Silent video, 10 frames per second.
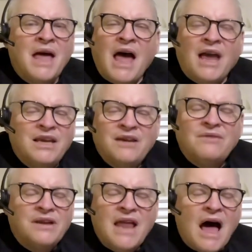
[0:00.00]
And
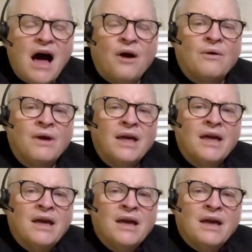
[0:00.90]
even now,
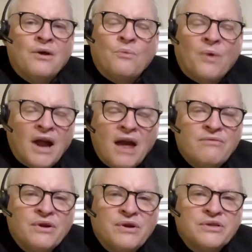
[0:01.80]

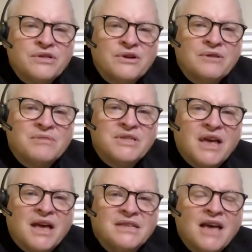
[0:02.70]
whatever your
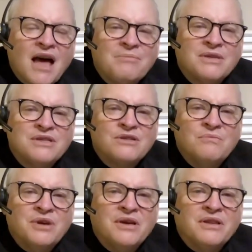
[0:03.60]
circumstance happens to
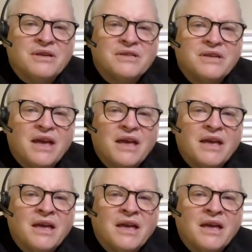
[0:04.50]
be this day,